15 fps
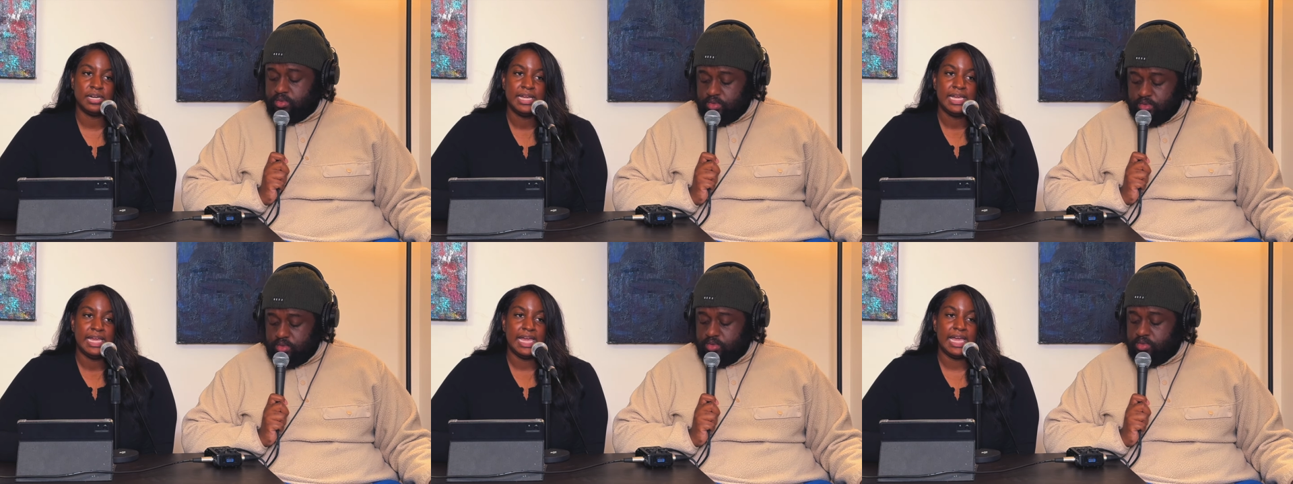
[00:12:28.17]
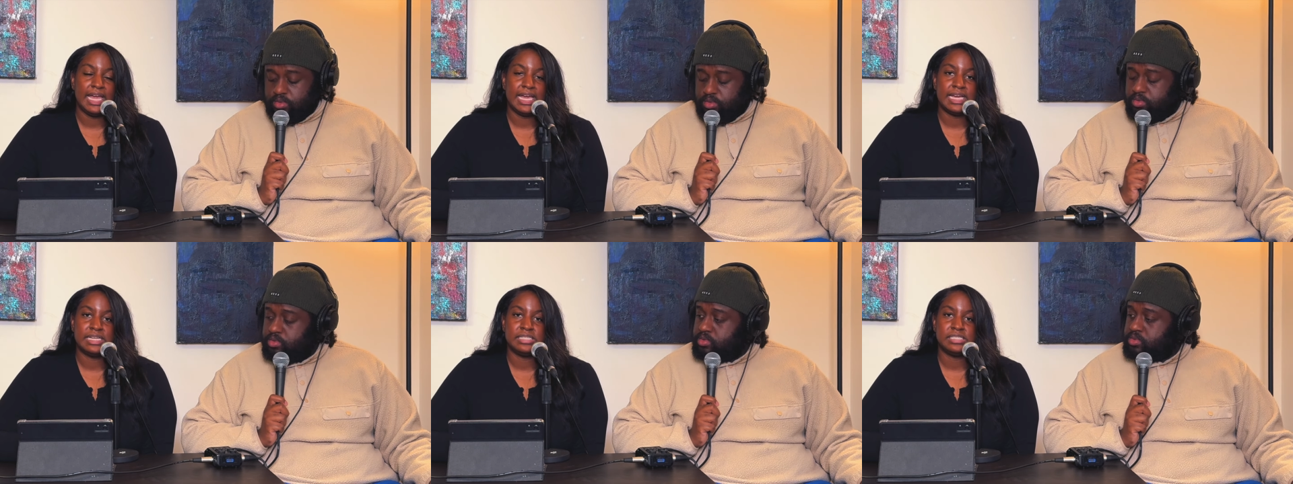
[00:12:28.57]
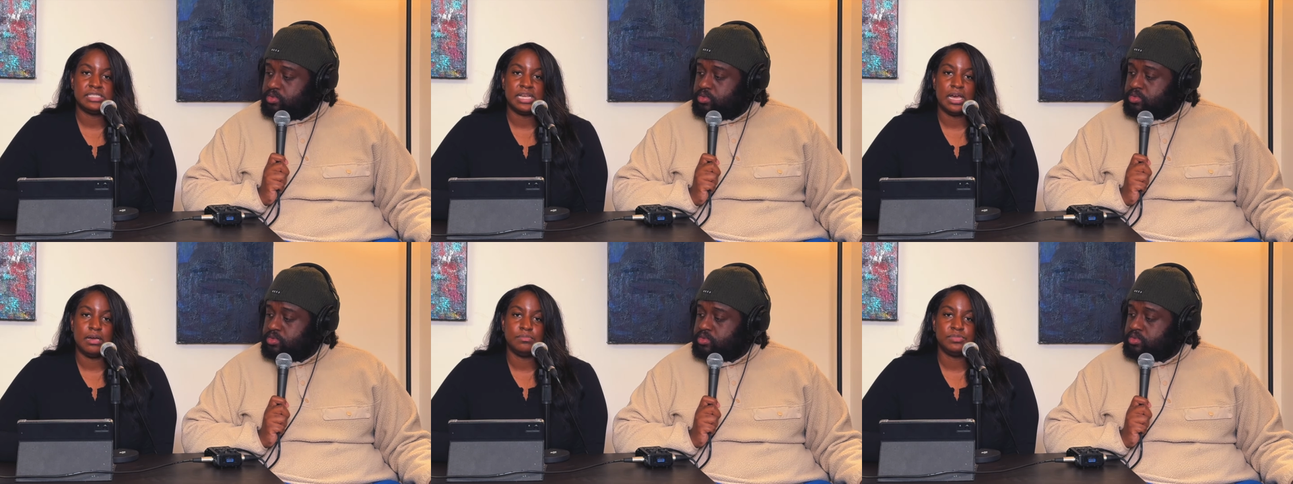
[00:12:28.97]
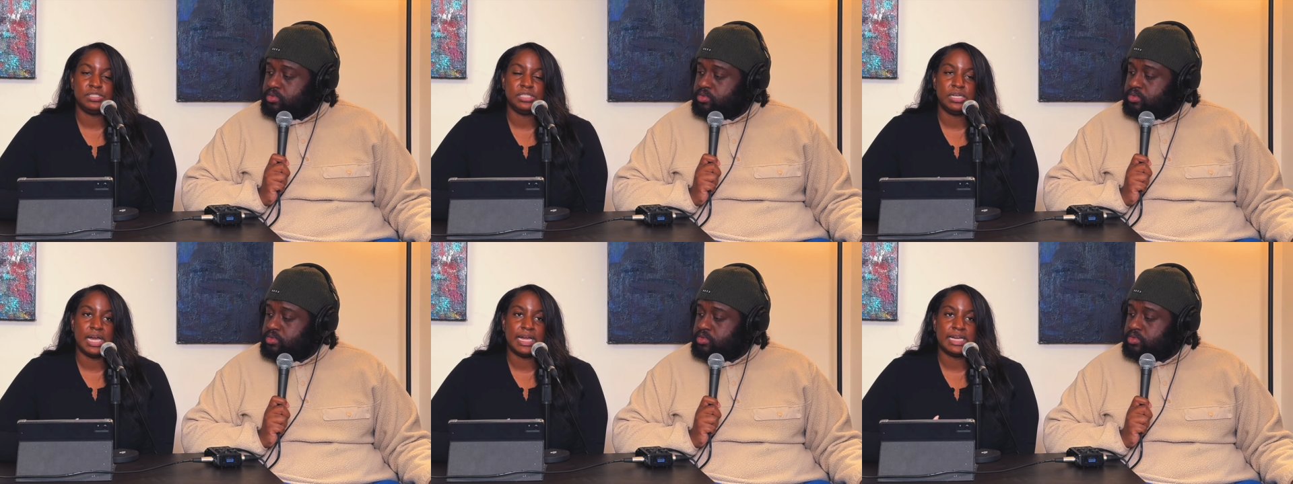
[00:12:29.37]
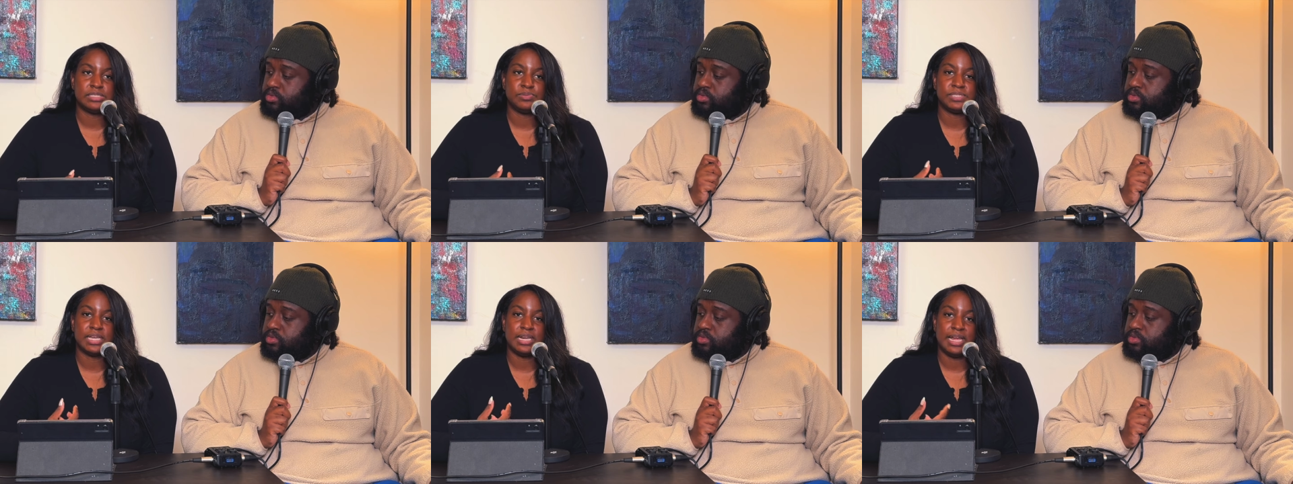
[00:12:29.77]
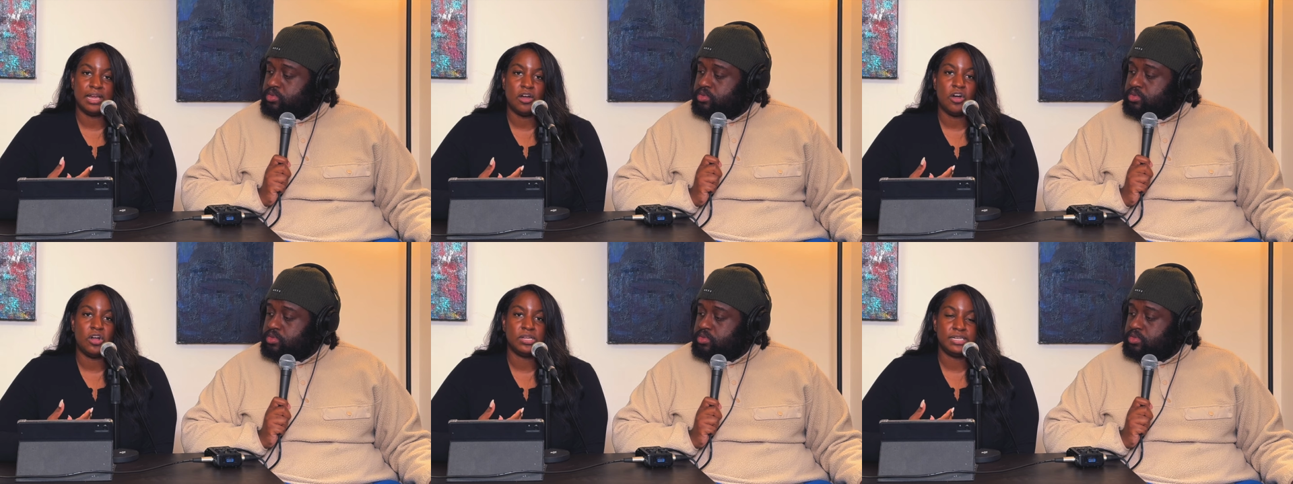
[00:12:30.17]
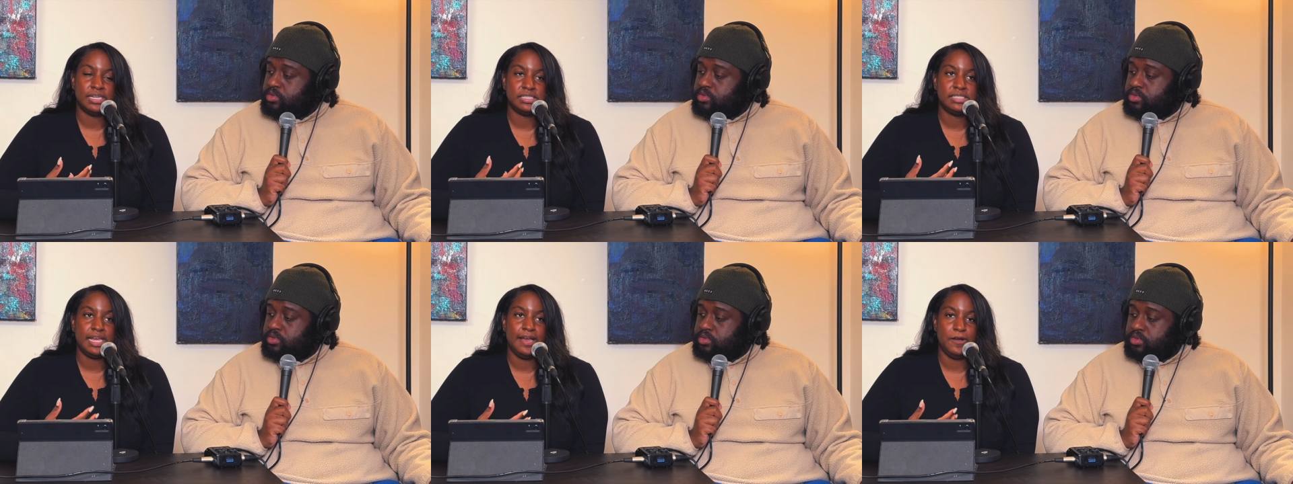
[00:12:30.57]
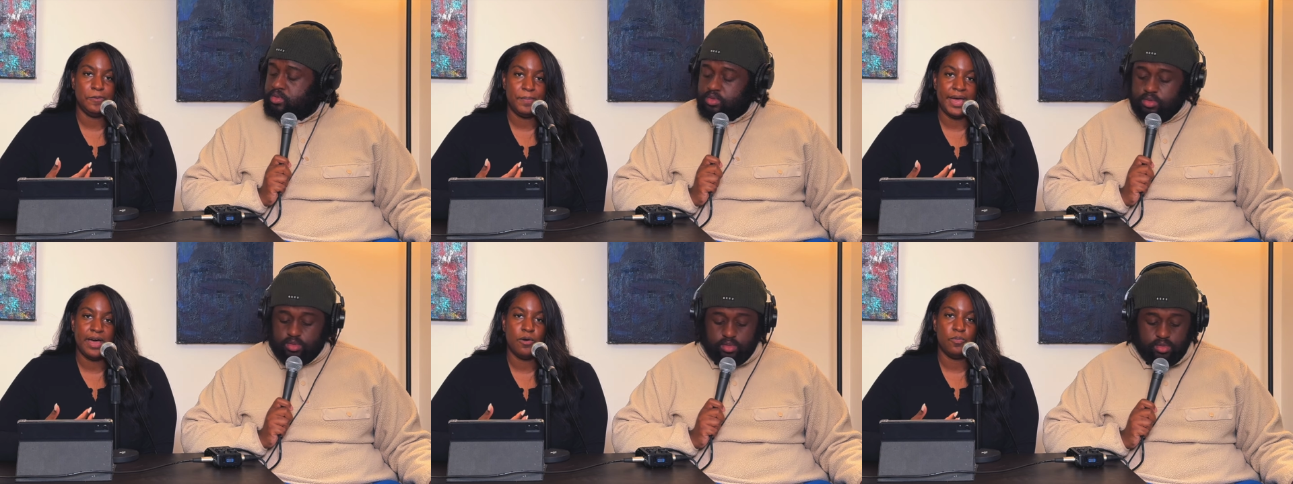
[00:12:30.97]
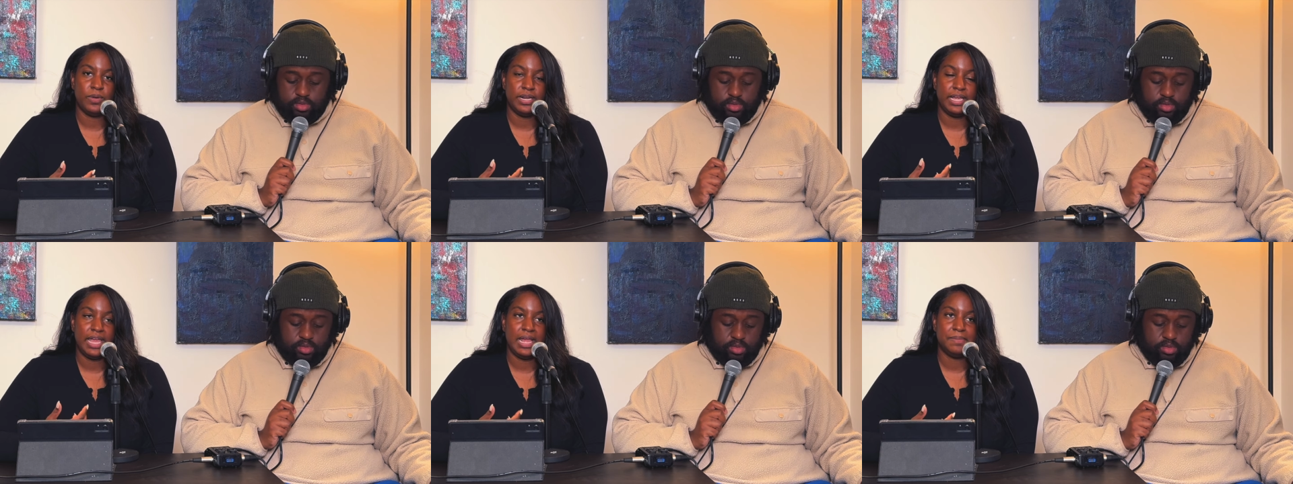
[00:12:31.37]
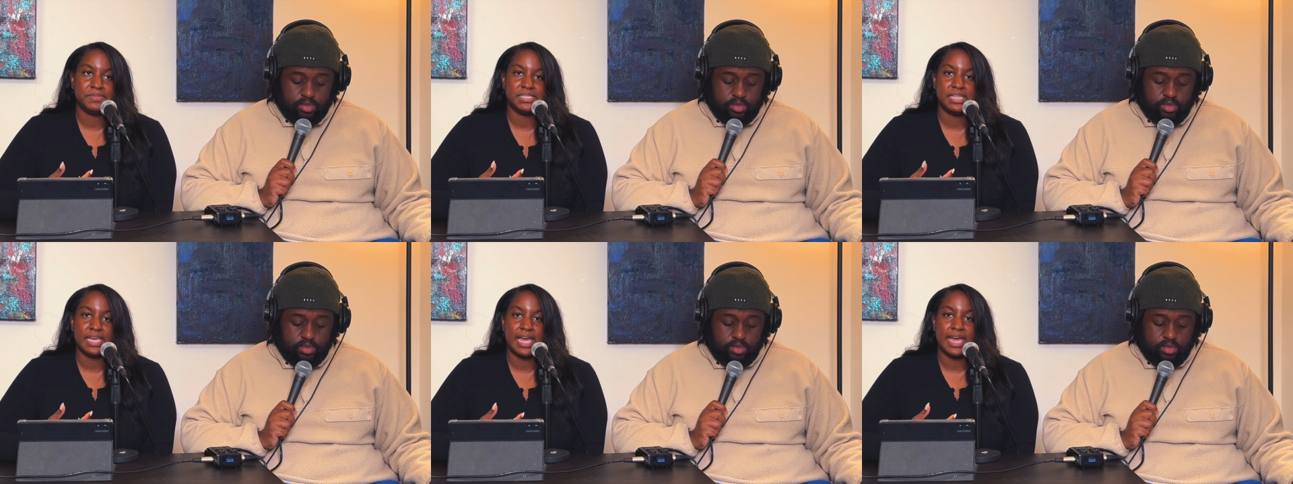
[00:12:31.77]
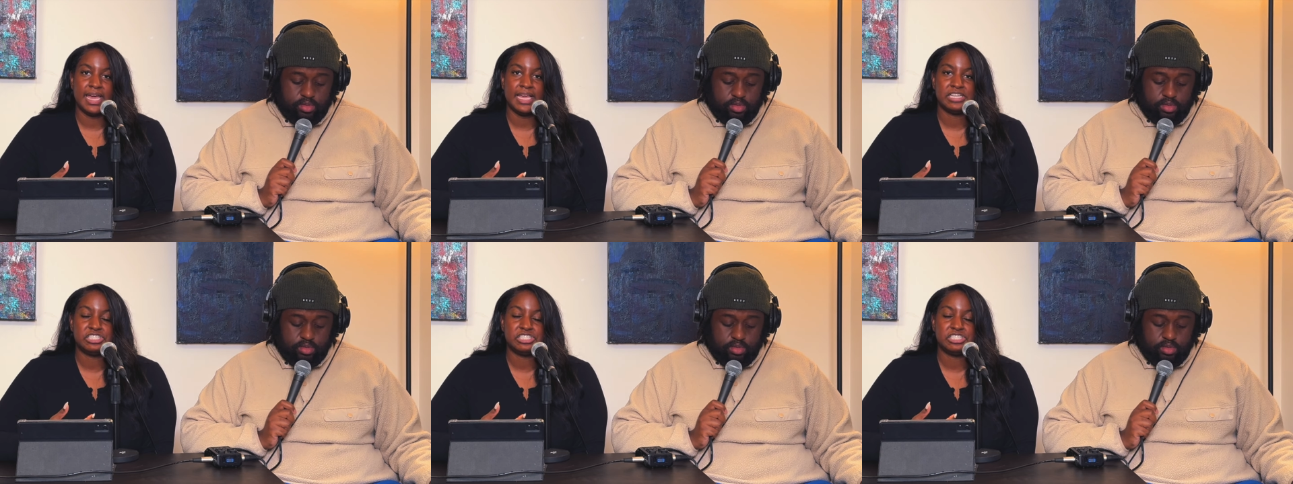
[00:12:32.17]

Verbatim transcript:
Speaker 1: Mm-hmm. And um, she, I guess, was getting called in to help out when it came to that.